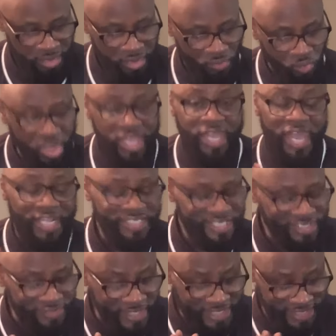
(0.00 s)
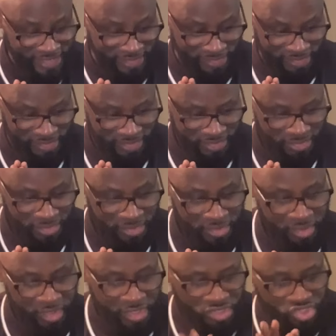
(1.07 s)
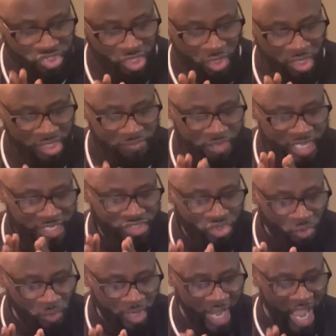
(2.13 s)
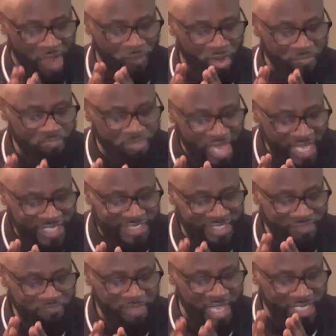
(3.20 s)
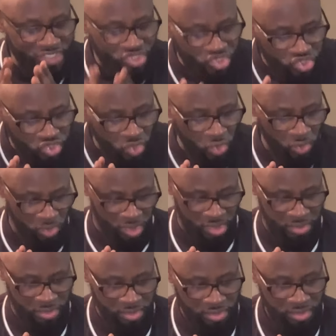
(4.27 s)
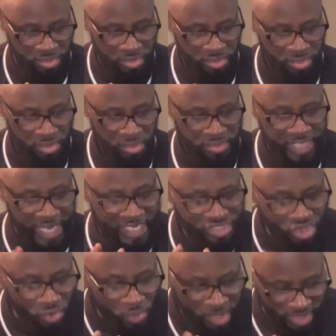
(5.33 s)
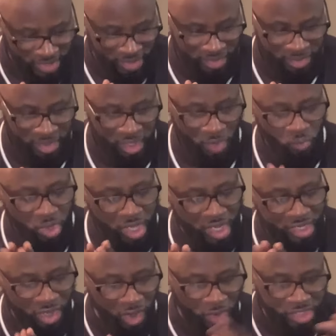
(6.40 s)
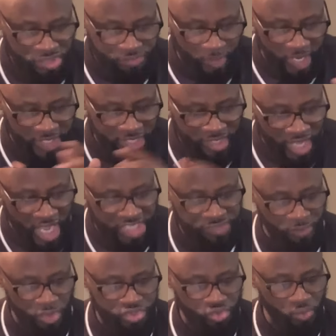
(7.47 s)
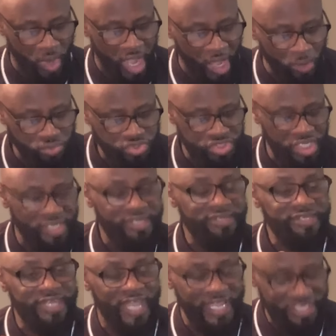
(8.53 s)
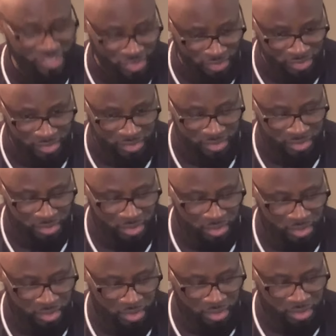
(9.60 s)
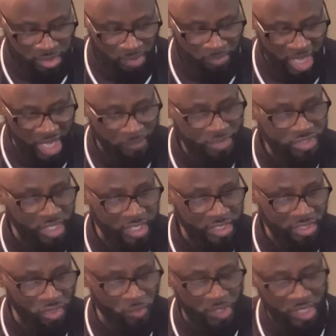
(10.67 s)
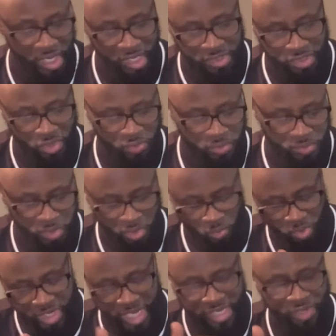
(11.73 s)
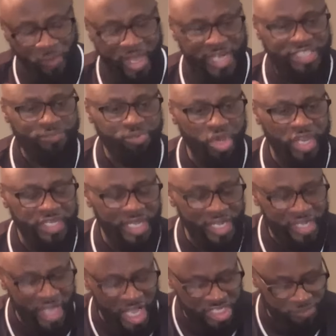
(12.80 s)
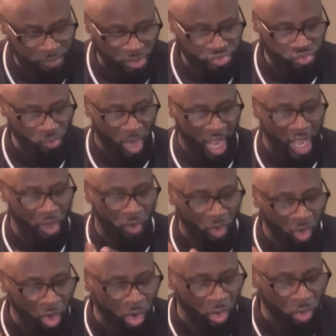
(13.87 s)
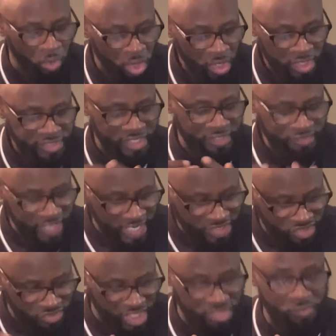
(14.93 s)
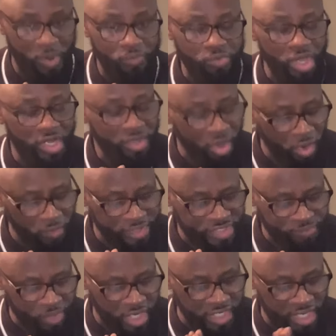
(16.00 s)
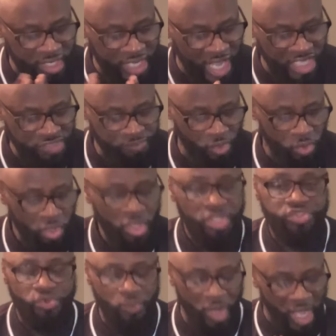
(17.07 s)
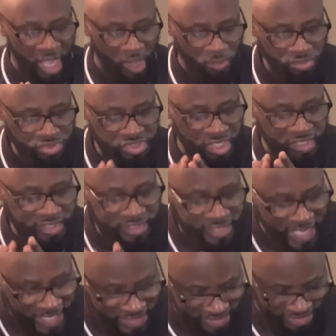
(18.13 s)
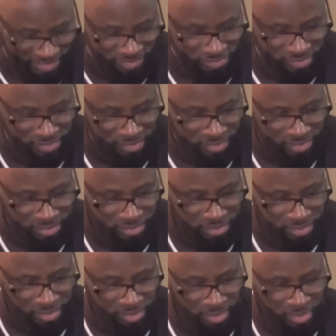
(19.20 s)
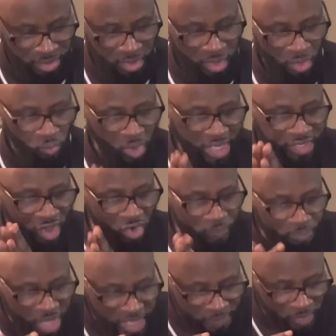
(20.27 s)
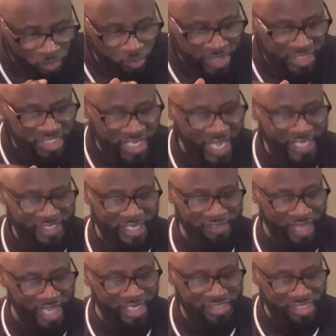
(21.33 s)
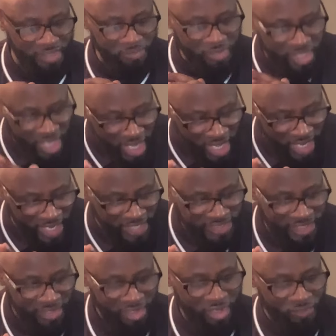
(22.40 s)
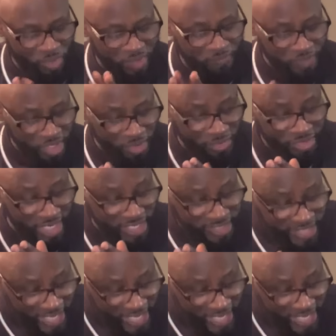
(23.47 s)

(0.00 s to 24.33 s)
we as Christians should be doing our best to make sure Come on. they Come do here. We are called to spread the gospel throughout the nations. Come on, Pastor. The Bible says, you know, uh, you know, we got to go out and spread the gospel throughout all the nations. That's what we are called to spread the gospel throughout the nations. Yes, Lord. Thank we know people reject the knowledge of God revealed in